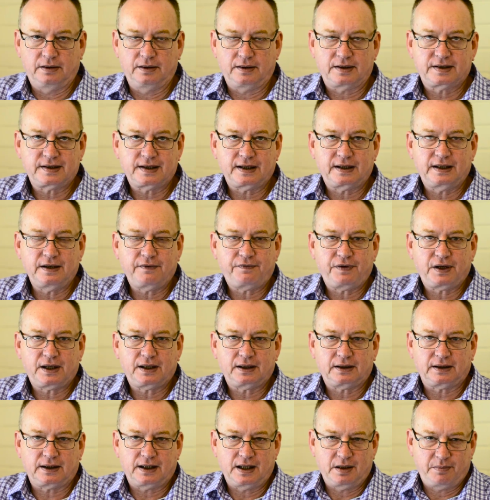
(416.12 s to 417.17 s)

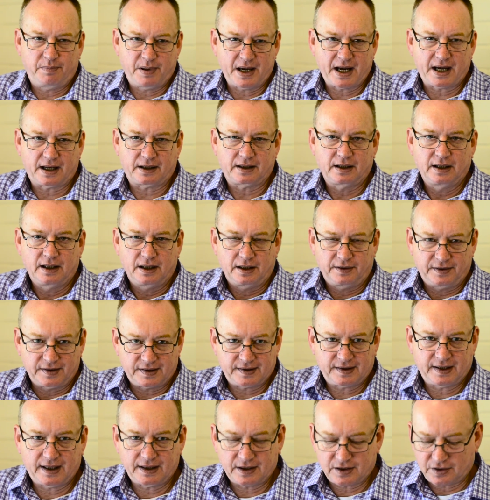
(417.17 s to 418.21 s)
significantly about the
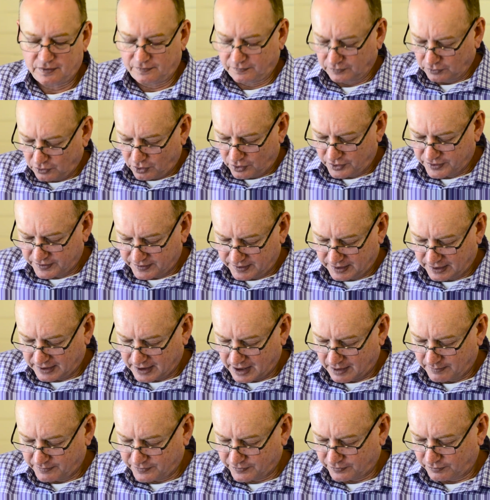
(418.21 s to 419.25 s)
sense of loss that
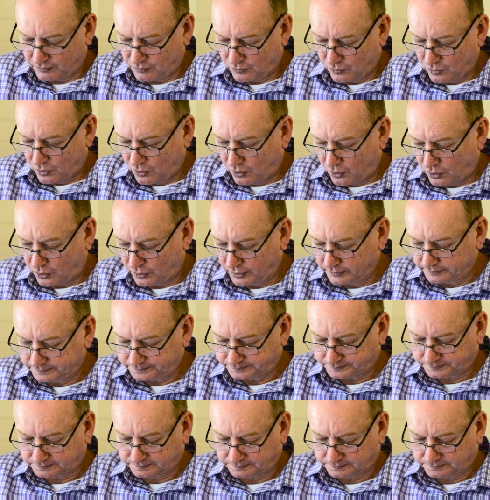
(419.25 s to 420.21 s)
comes from war.